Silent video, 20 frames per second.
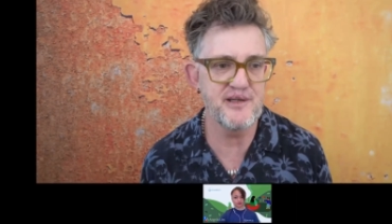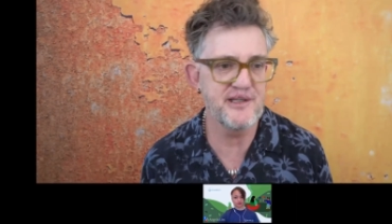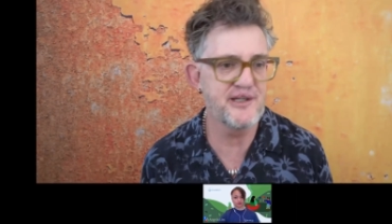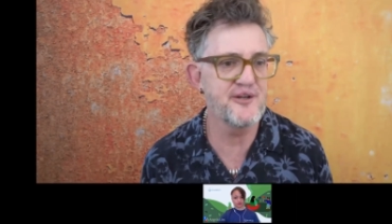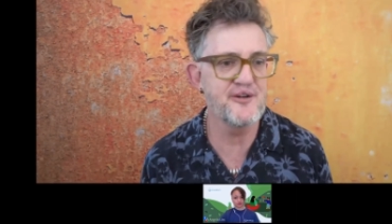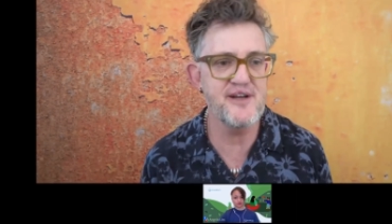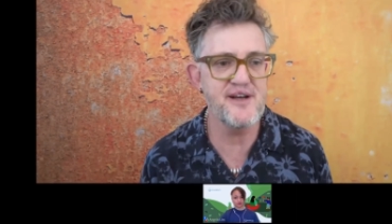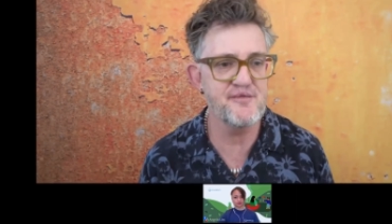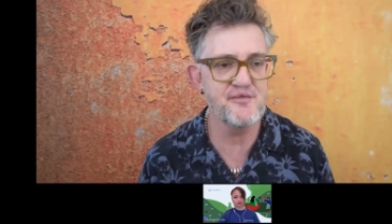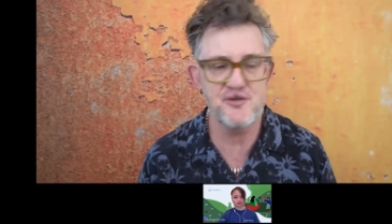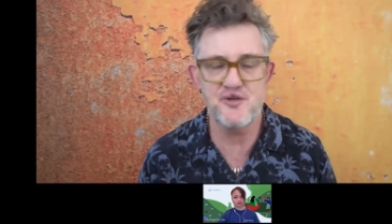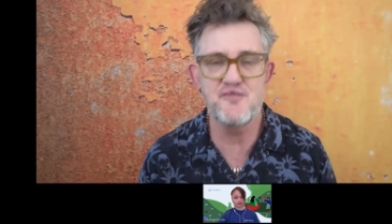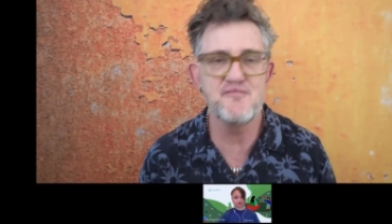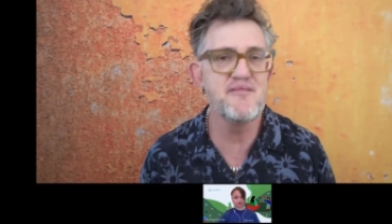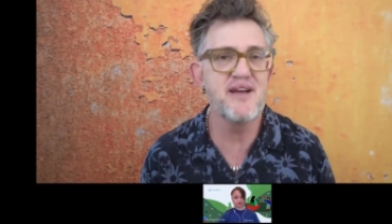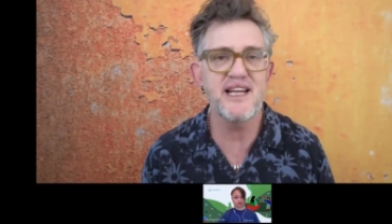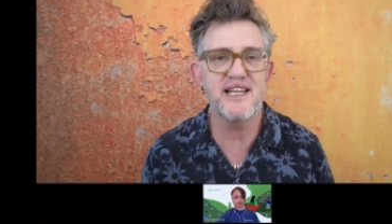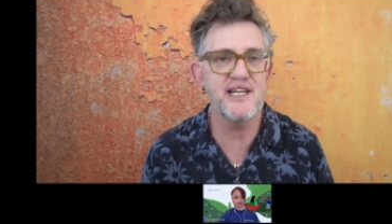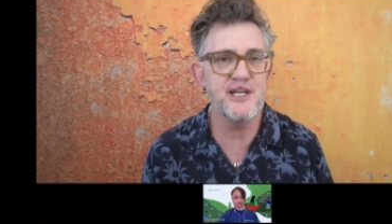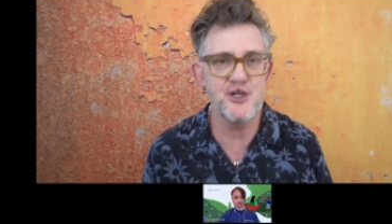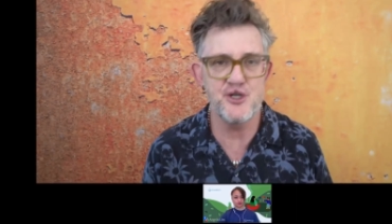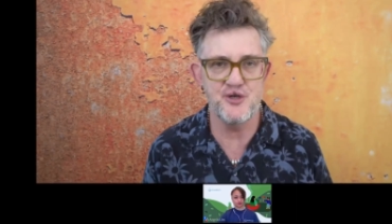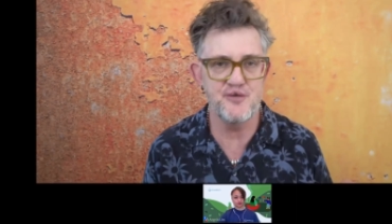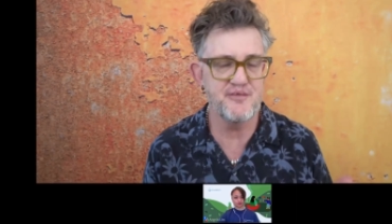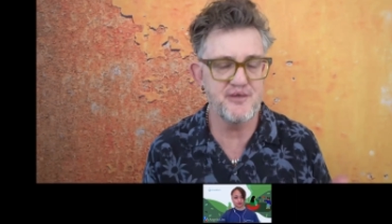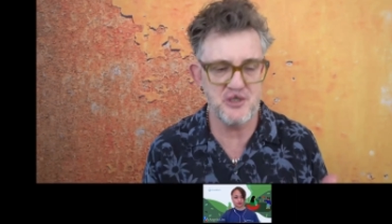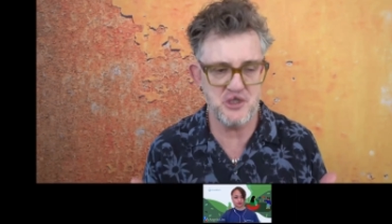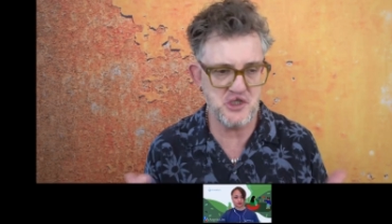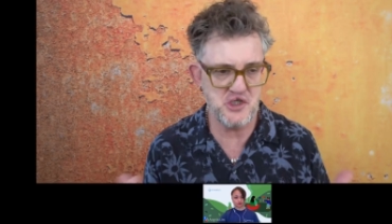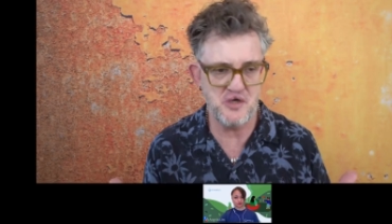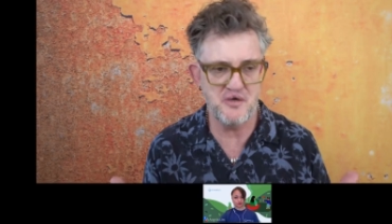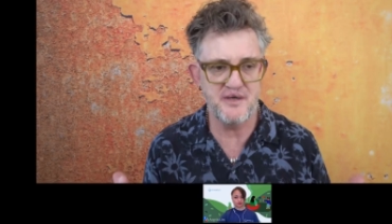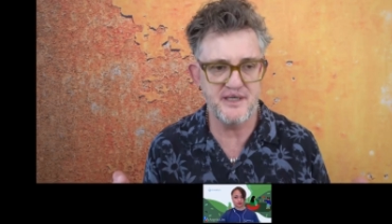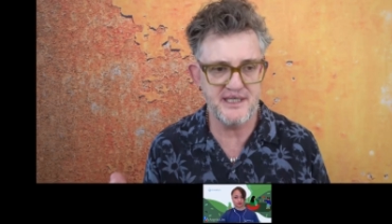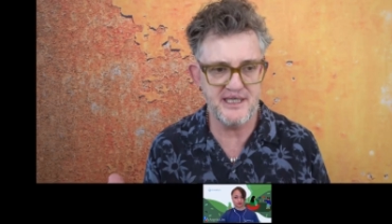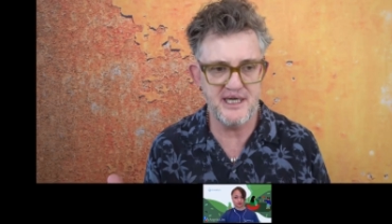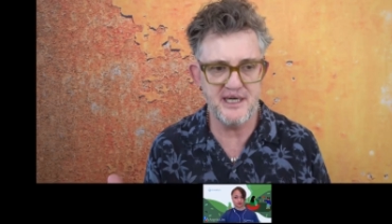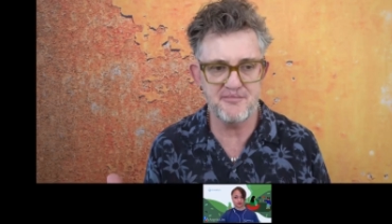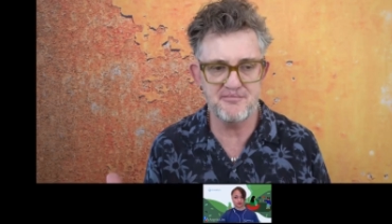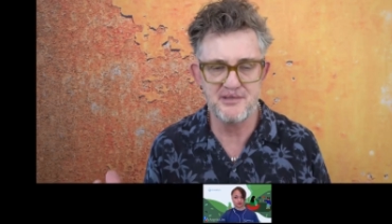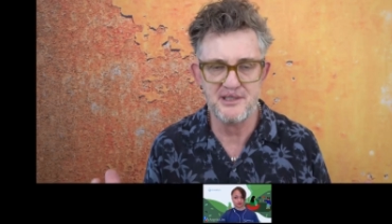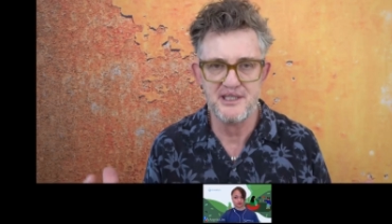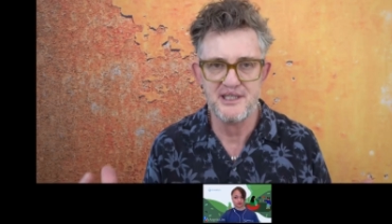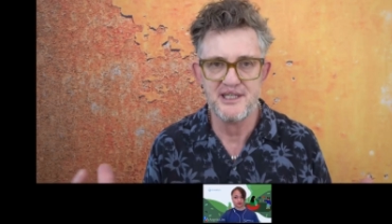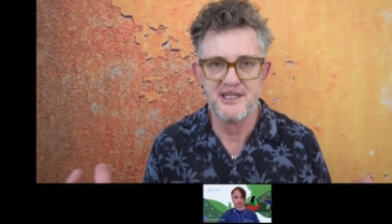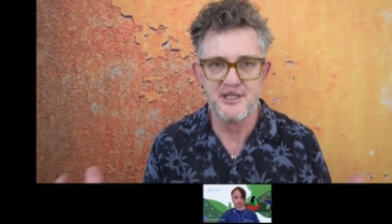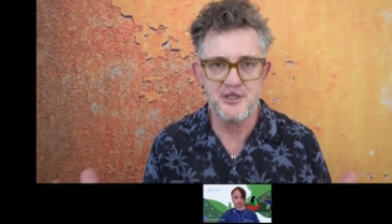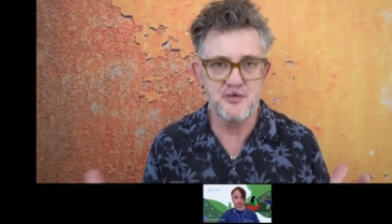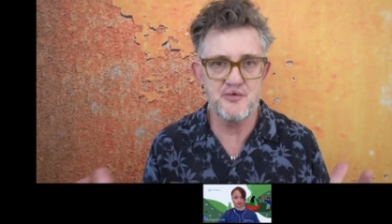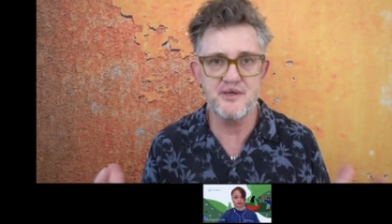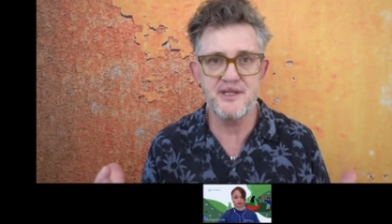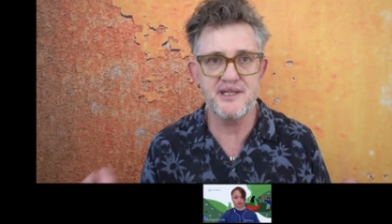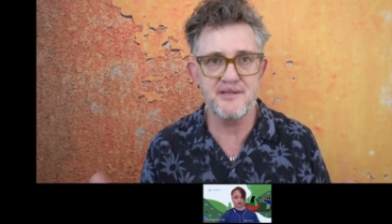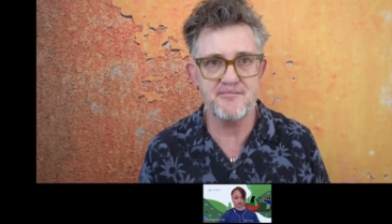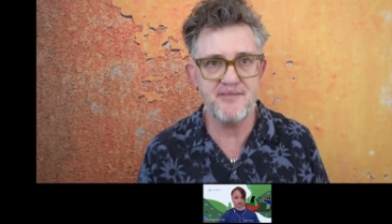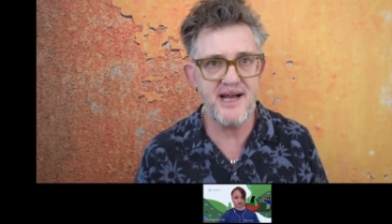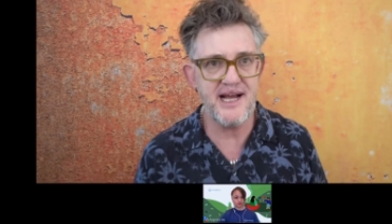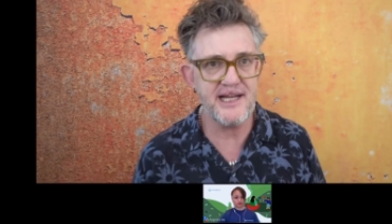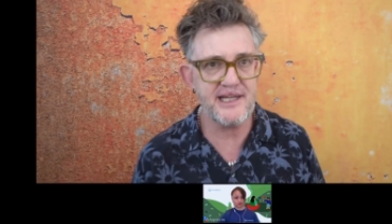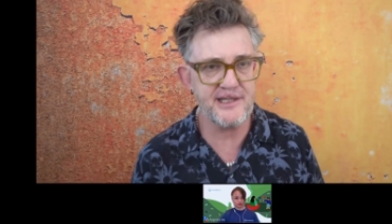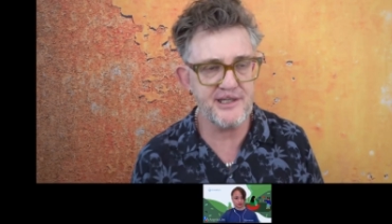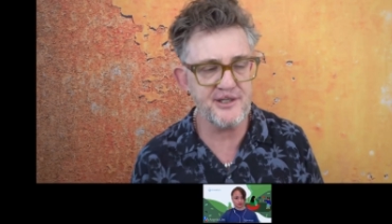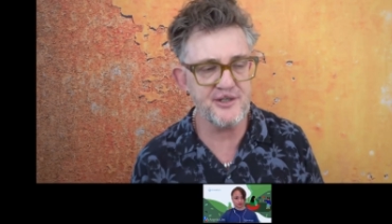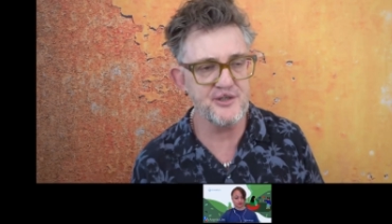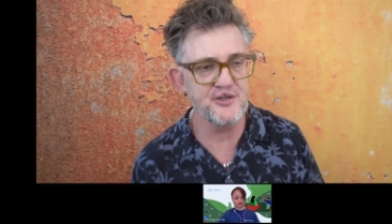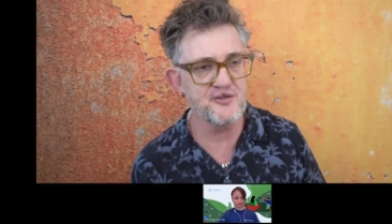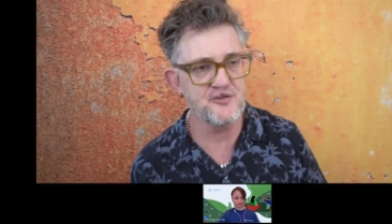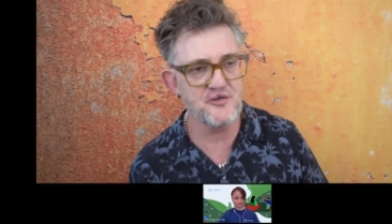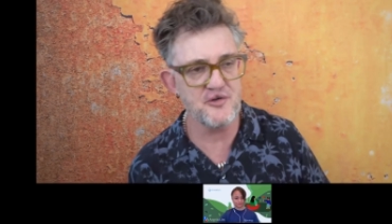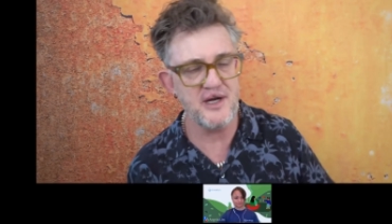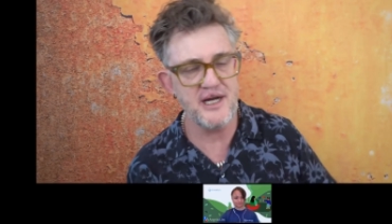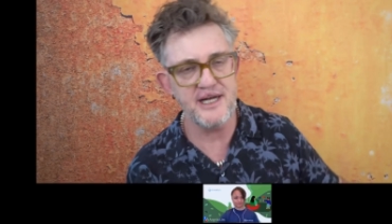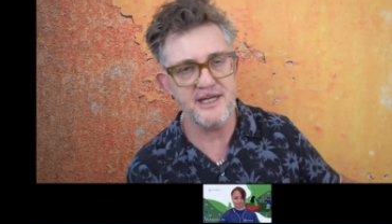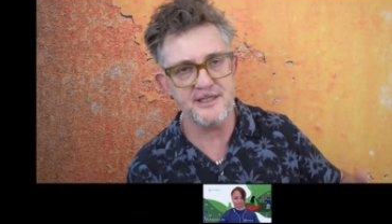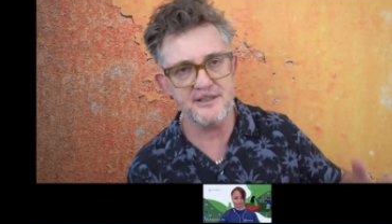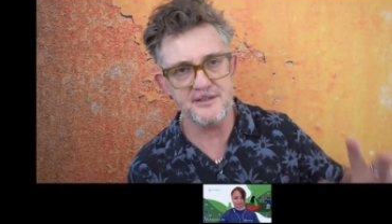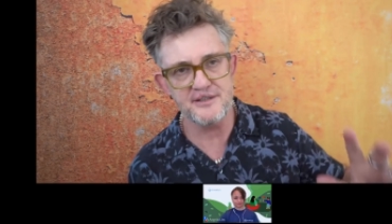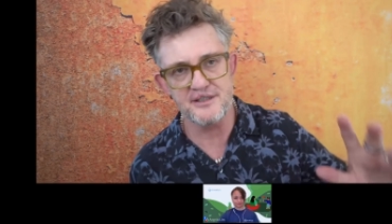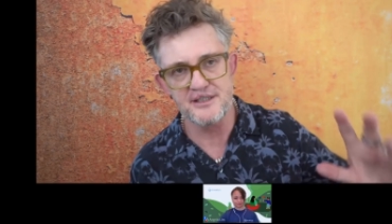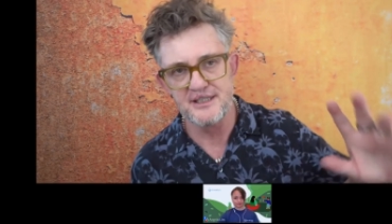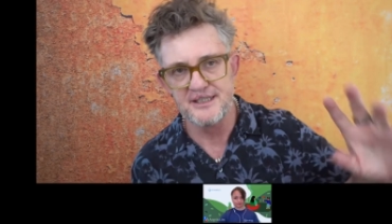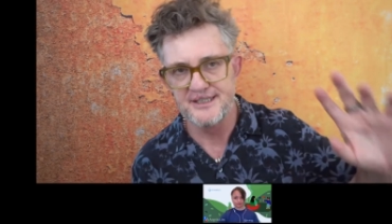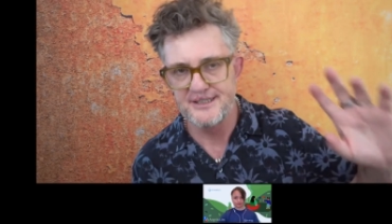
So you have two messy humans showing up, doing the best to try and